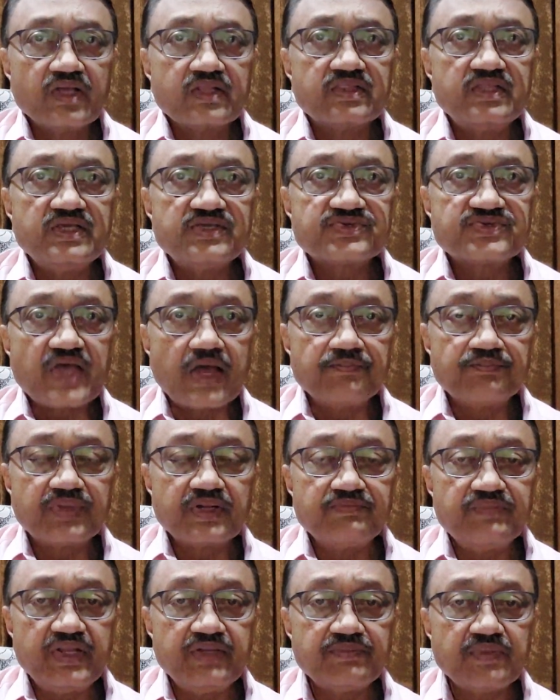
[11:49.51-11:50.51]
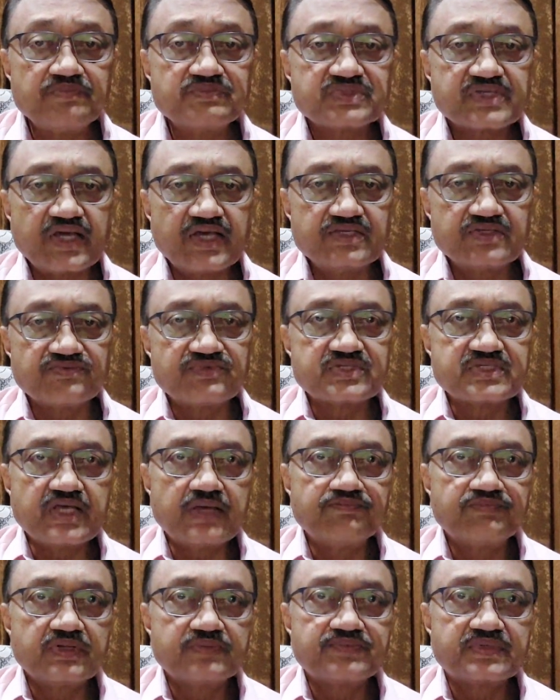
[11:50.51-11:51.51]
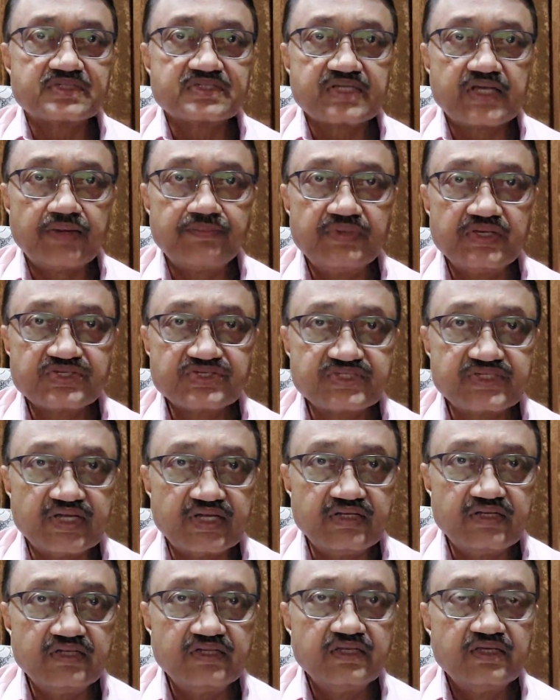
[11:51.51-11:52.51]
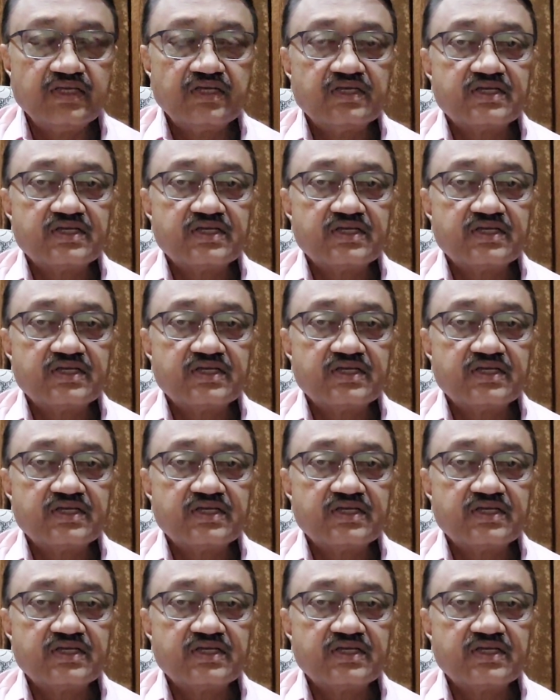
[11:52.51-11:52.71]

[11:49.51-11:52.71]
The sample minimum size of the sample prescribed is 10,